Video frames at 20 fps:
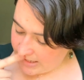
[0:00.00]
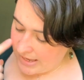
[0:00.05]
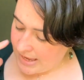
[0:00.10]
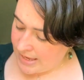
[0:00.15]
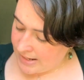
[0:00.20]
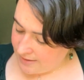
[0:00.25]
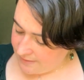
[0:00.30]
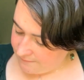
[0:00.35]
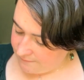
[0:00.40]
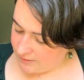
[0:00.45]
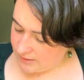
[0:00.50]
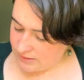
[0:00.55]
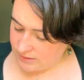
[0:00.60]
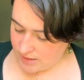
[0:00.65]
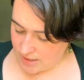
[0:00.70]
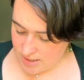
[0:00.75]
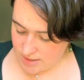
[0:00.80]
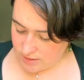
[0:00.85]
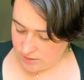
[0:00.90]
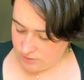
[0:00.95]
And I feel
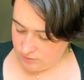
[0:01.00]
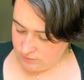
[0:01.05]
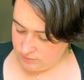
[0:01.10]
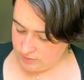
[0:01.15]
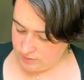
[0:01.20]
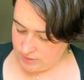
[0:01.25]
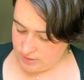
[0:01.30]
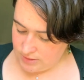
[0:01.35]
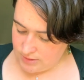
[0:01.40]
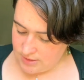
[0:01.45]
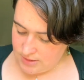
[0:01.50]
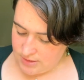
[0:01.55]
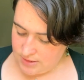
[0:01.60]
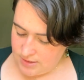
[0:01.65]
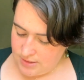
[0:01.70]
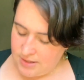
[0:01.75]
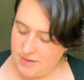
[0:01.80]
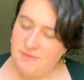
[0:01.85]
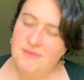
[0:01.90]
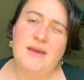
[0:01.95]
like
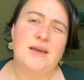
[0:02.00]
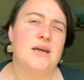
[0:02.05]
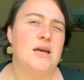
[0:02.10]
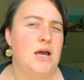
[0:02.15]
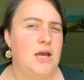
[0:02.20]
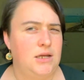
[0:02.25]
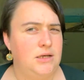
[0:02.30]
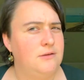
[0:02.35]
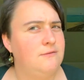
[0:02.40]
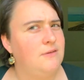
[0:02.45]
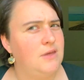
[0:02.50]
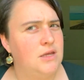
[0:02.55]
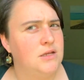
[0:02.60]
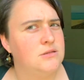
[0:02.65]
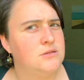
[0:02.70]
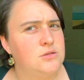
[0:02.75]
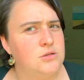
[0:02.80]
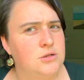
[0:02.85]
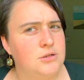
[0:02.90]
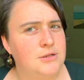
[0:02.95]
that kind of
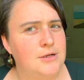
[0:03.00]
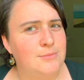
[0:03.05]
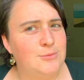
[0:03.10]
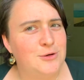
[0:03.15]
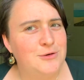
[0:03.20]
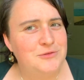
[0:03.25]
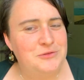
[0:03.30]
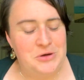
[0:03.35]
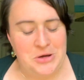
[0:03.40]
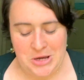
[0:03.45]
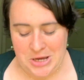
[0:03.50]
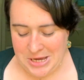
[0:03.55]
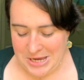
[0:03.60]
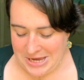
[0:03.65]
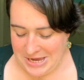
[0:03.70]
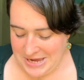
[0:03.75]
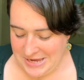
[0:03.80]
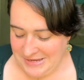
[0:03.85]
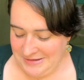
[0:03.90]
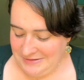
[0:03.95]
answered number 5,